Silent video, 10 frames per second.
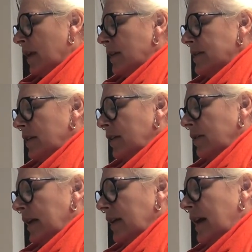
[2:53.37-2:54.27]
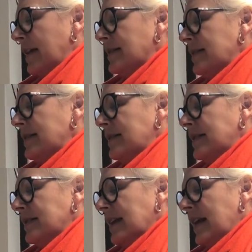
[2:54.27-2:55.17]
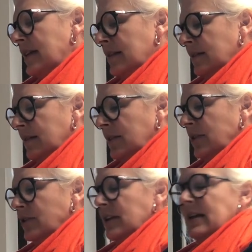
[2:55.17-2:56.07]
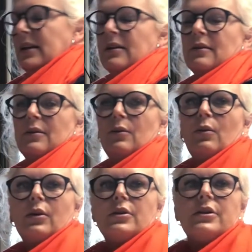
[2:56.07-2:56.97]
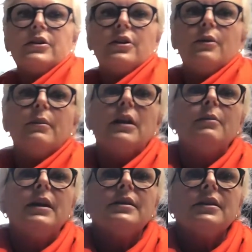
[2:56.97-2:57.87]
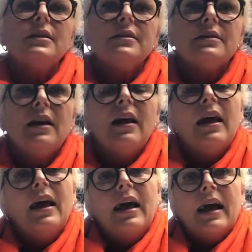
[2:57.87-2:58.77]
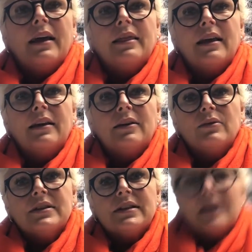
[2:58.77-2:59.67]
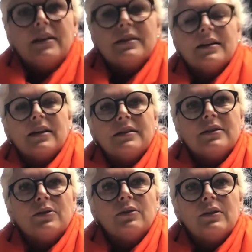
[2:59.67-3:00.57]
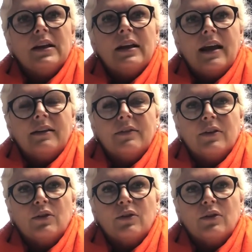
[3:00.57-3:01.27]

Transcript: So it enters the skin, usually 1 to 2 millimeters, and then it will stay in the skin till the end of the